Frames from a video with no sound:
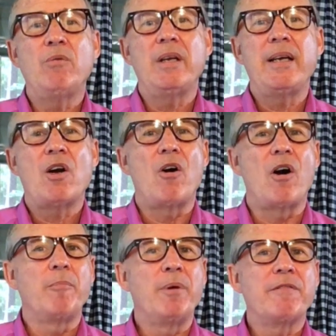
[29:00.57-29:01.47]
really
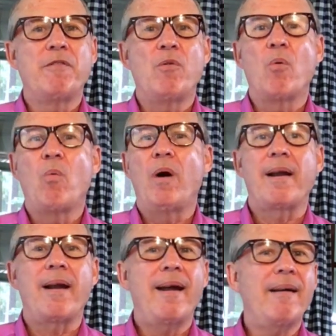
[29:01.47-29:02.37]
hard, but for
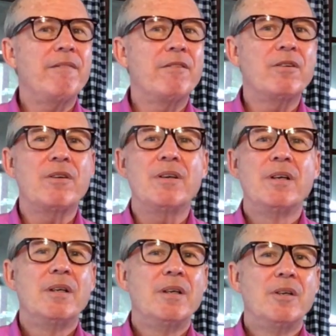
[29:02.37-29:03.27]
whatever
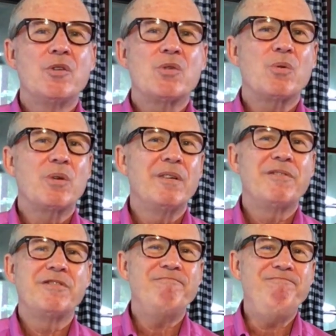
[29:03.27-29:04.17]
sort
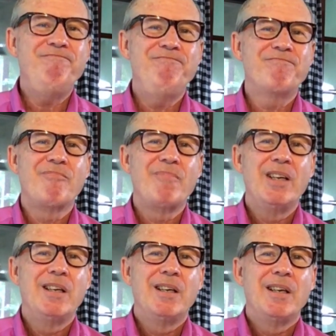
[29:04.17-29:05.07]
of
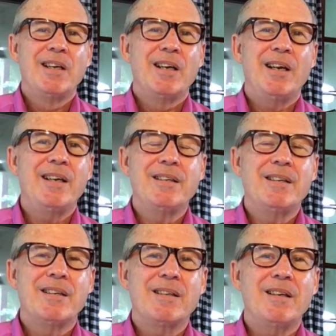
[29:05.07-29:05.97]

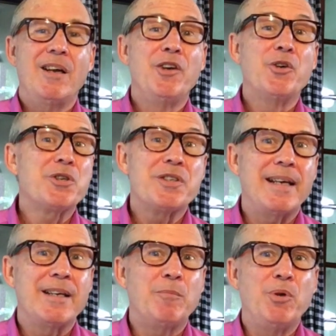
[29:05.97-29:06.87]
un-
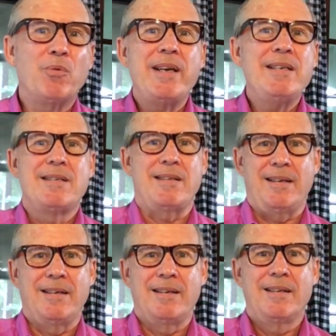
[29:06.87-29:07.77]
understandable
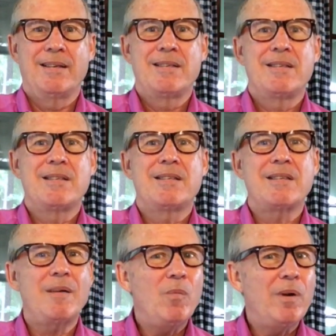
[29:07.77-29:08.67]
reason,
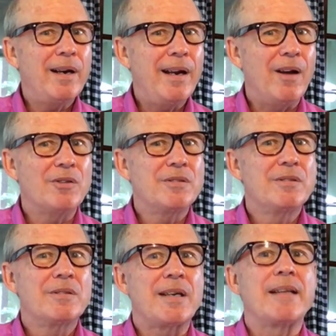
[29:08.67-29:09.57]
someone
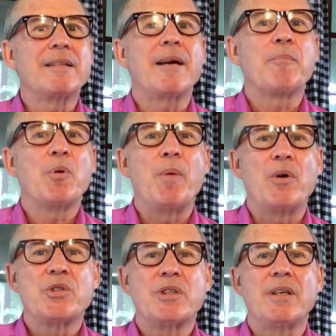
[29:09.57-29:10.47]
else got that
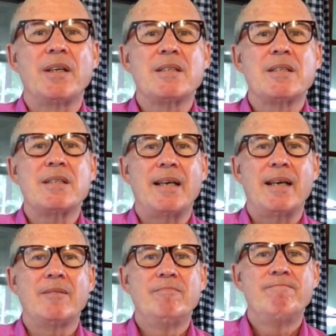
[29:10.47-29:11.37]
promotion
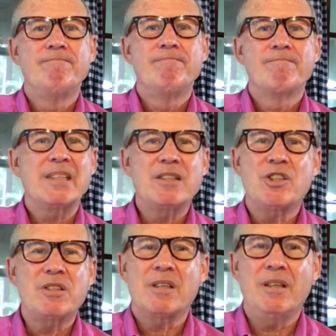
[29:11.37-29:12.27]
instead. That's
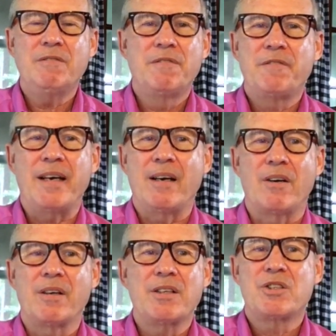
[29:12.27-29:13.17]
just
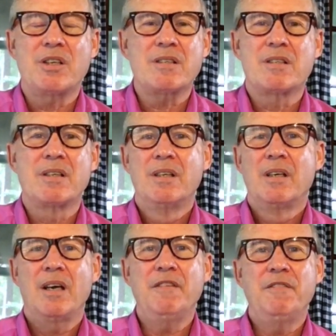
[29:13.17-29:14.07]
unfair. It's just
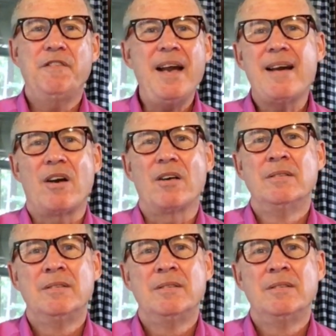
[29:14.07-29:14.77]
unfair.